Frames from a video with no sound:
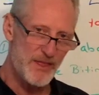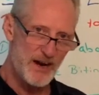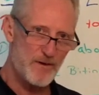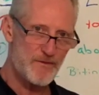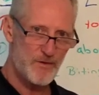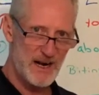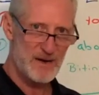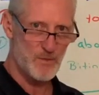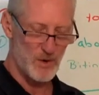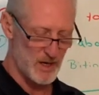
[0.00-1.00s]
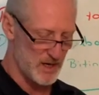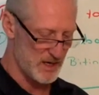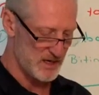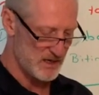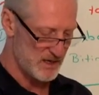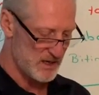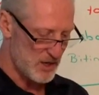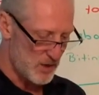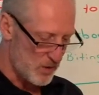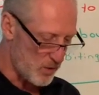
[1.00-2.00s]
their framework
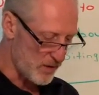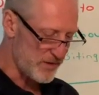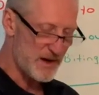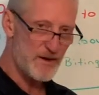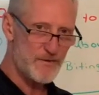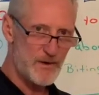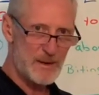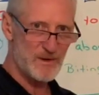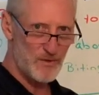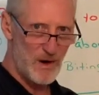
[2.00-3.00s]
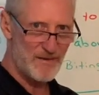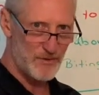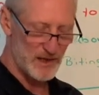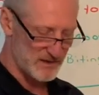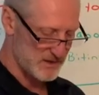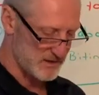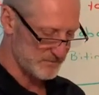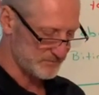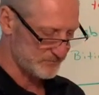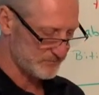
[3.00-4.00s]
or their frame of reference.
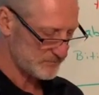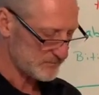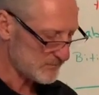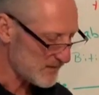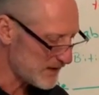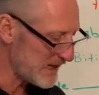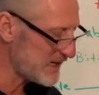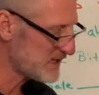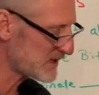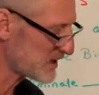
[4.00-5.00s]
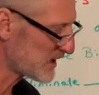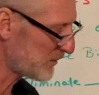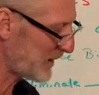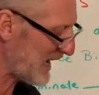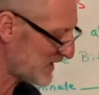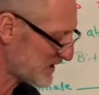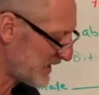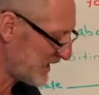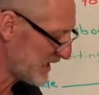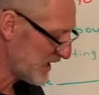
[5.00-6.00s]
That is, it's the
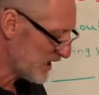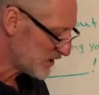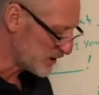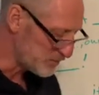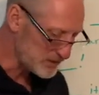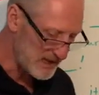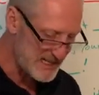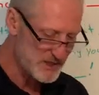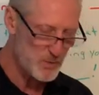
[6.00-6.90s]
capacity to place